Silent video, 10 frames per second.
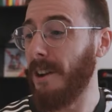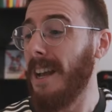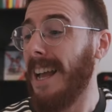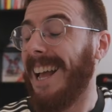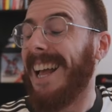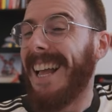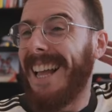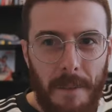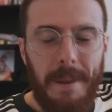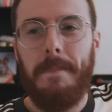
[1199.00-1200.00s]
So
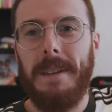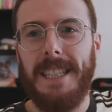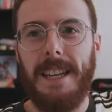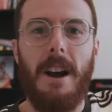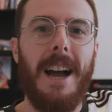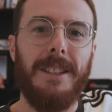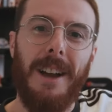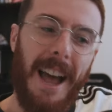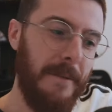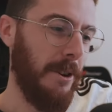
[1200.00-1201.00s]
I've been busy, guys, so
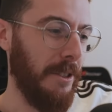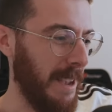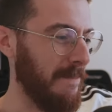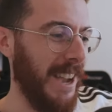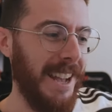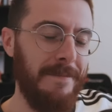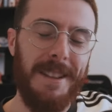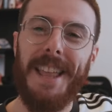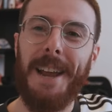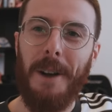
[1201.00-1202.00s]
I haven't got them done,
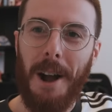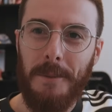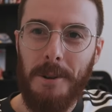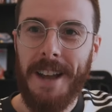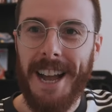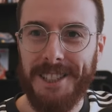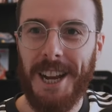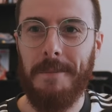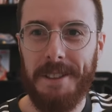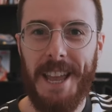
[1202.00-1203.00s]
but they I will catch
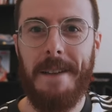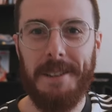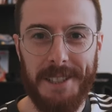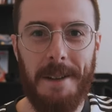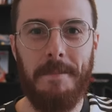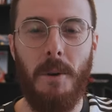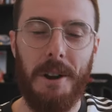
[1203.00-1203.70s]
up with them at some